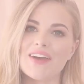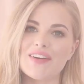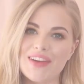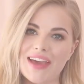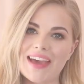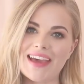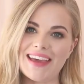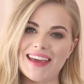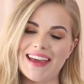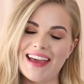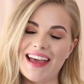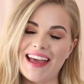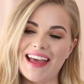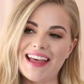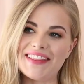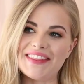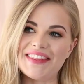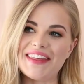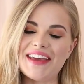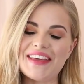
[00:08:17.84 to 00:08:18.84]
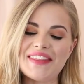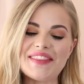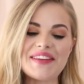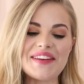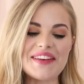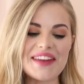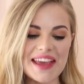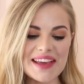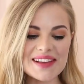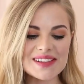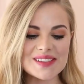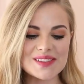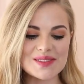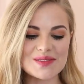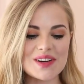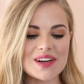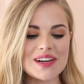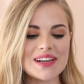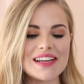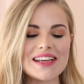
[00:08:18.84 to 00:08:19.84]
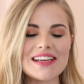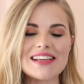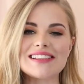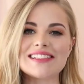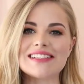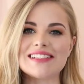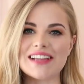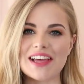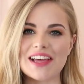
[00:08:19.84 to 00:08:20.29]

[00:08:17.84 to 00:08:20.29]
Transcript: Okay, and then the next one is